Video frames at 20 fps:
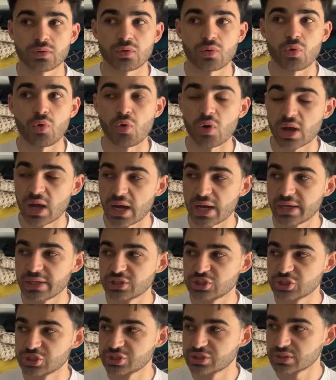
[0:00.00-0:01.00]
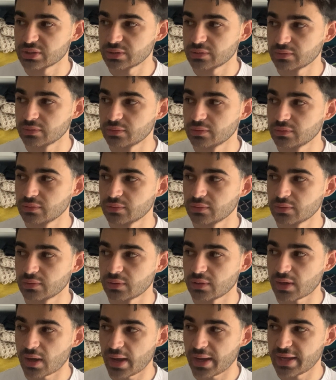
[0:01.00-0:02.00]
or kind of just,
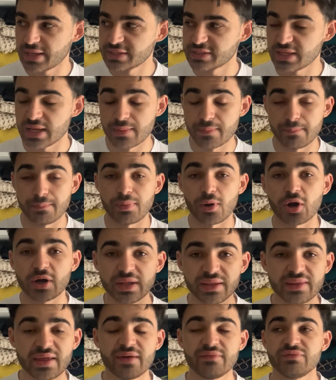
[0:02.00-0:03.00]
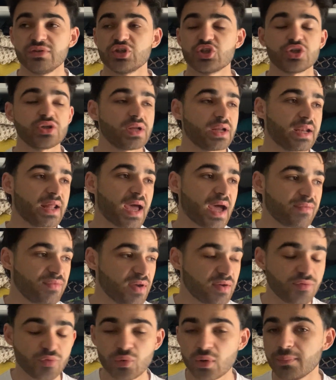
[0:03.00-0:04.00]
I guess, embody that vision and have
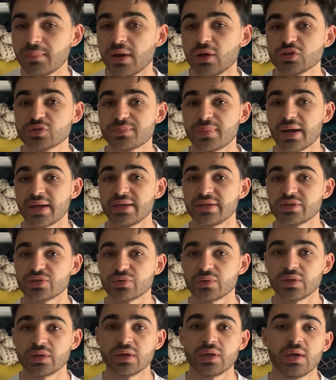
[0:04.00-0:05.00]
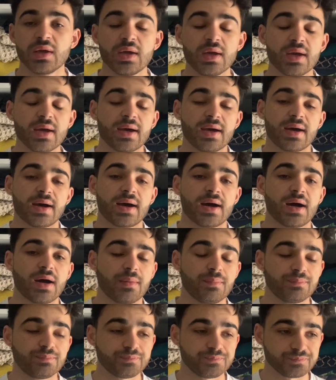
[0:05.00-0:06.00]
everyone else buy into it,
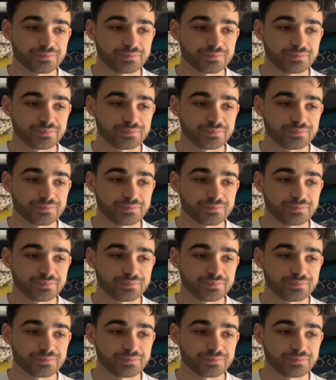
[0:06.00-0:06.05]
um,